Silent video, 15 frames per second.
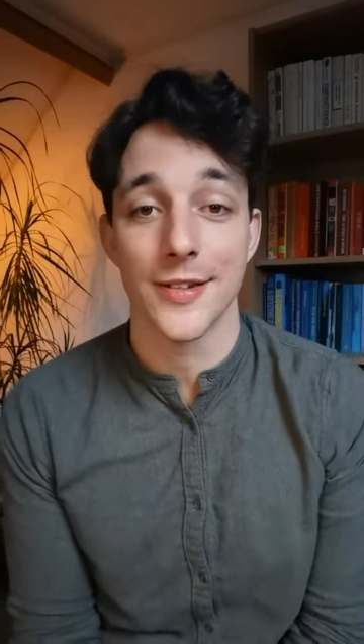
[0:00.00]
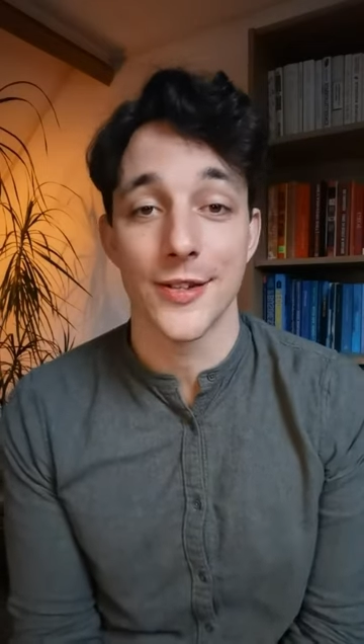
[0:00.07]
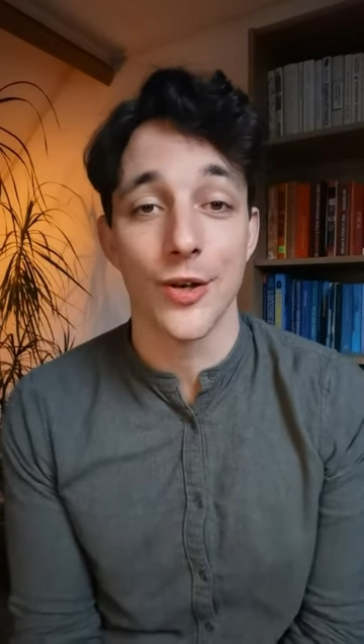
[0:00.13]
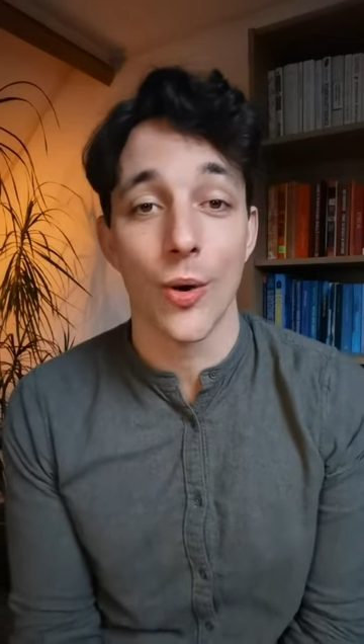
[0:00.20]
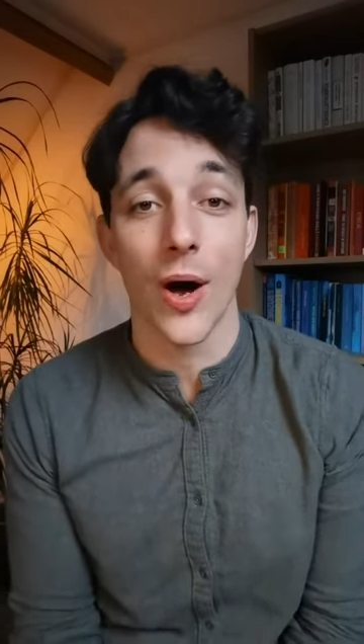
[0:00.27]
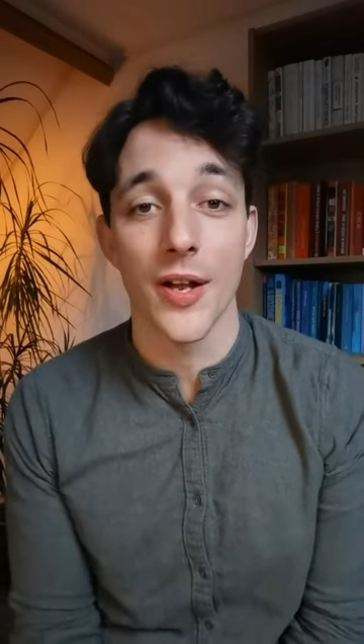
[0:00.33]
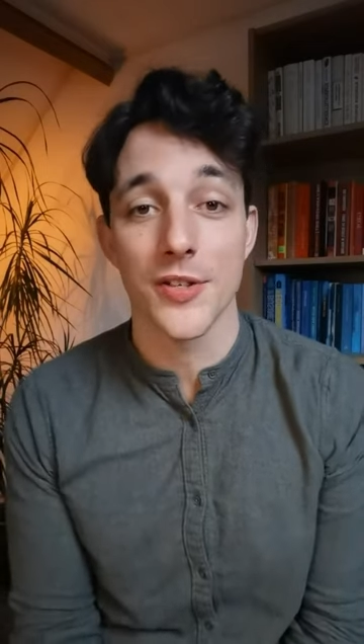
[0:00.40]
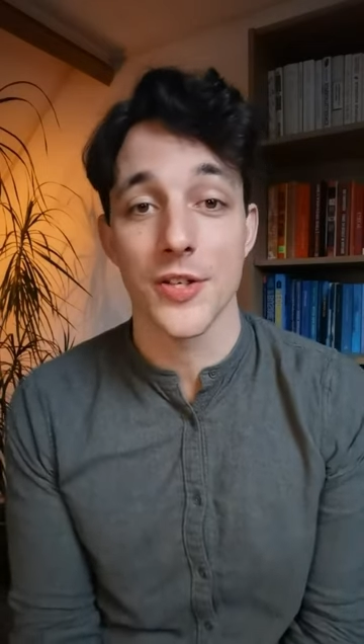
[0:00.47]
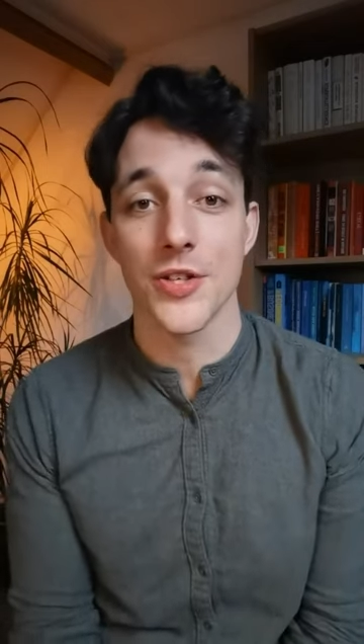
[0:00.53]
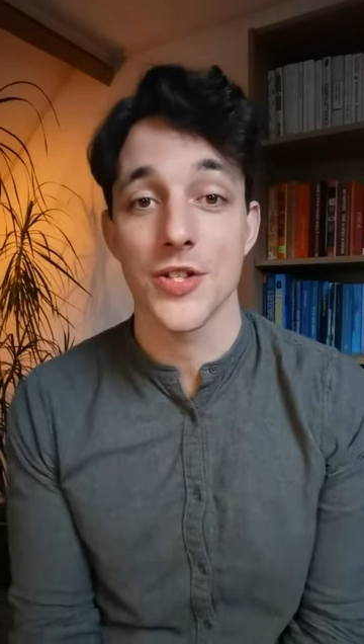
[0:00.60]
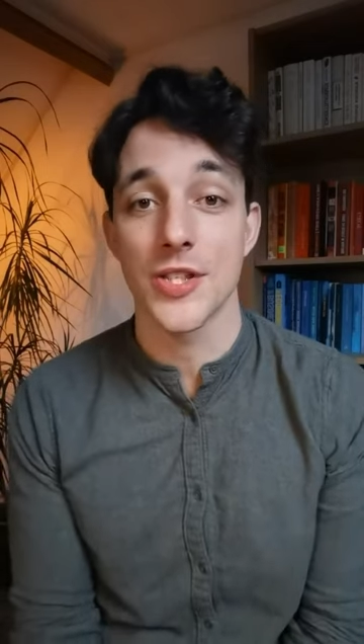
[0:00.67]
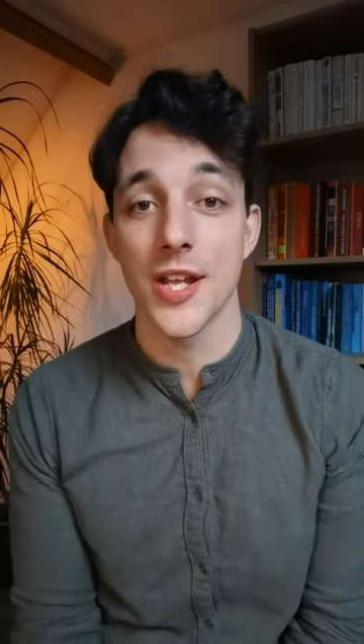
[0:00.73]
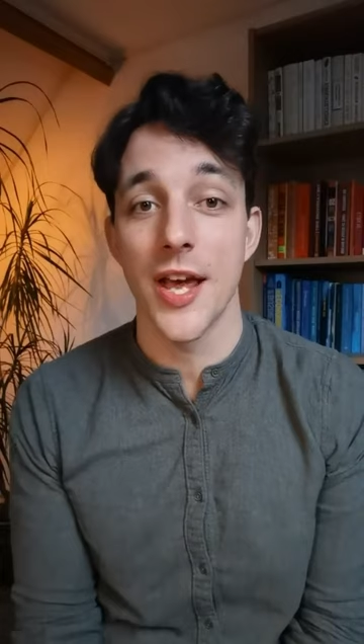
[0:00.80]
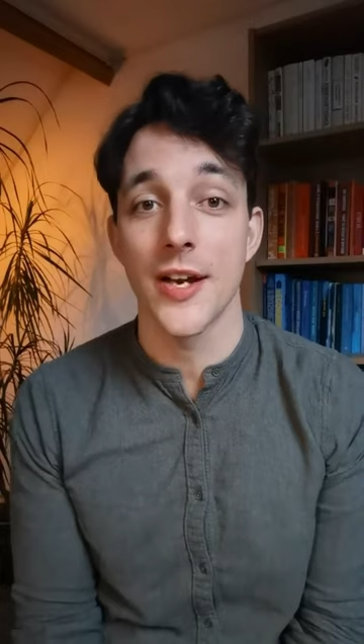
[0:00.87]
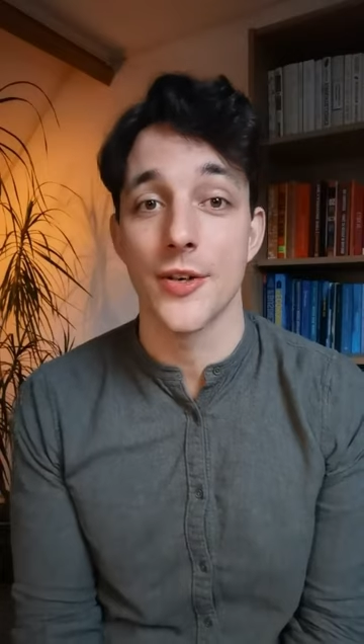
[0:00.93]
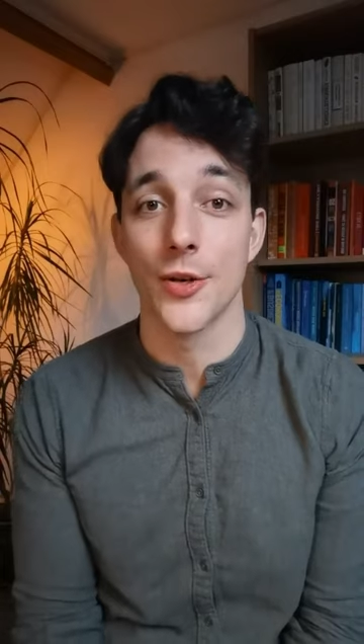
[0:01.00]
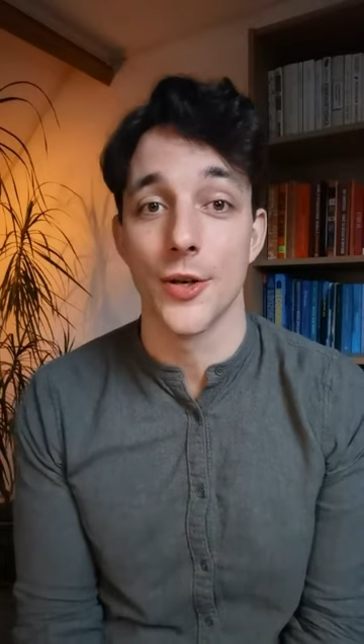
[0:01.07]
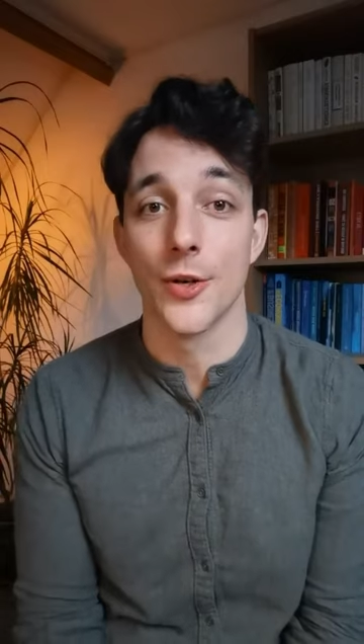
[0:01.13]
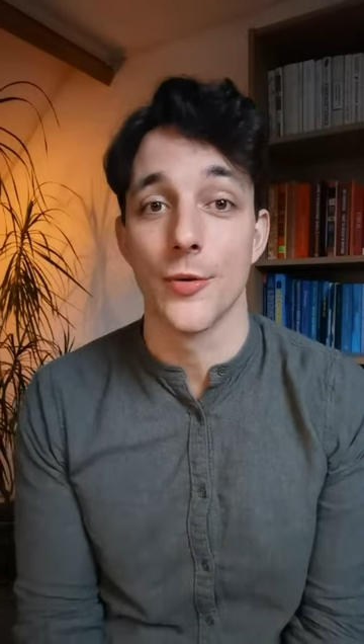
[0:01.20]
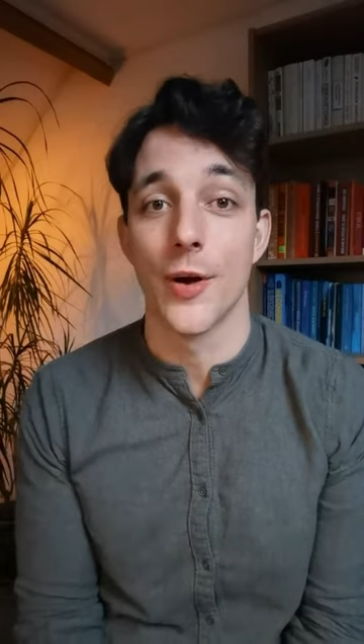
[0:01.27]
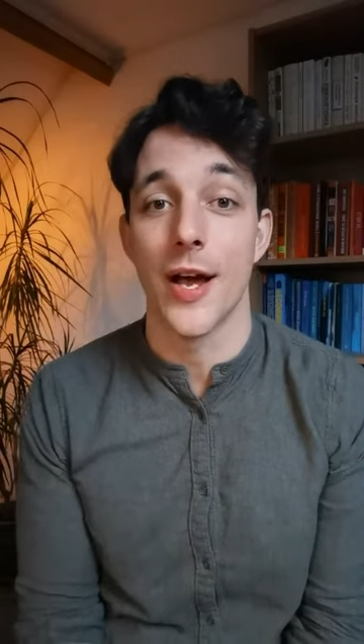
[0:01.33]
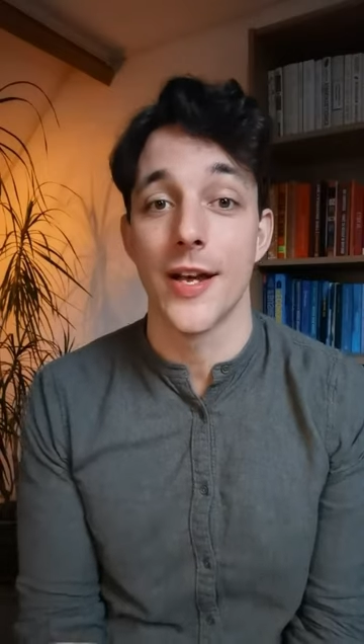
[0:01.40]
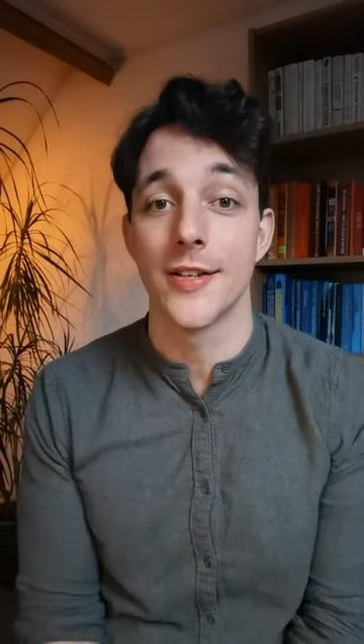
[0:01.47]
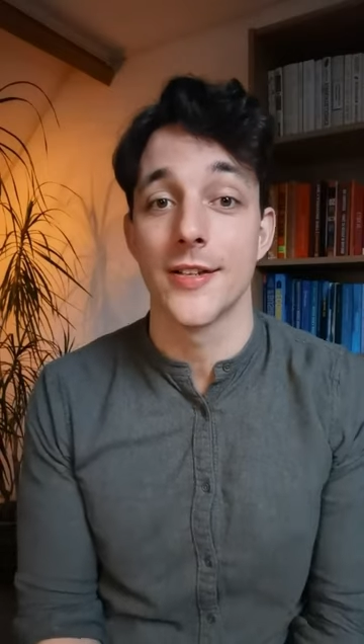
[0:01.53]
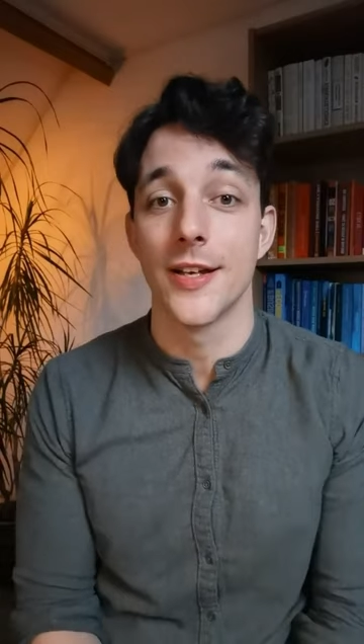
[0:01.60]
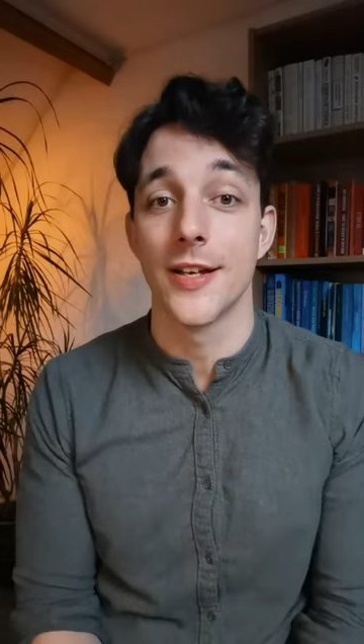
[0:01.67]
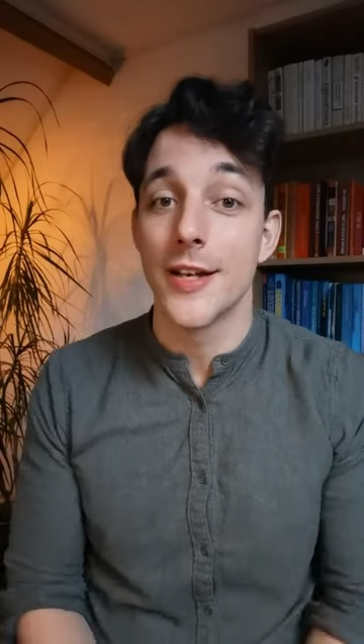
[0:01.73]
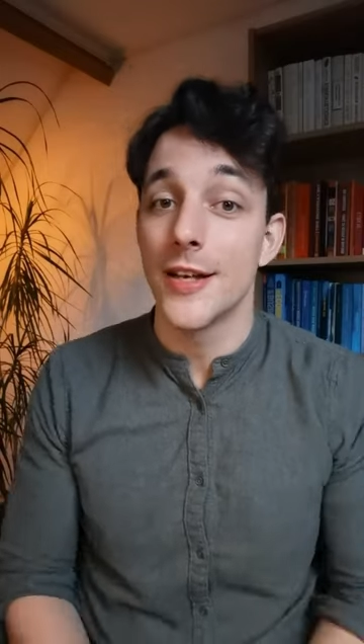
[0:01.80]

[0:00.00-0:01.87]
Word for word: You understand her, right?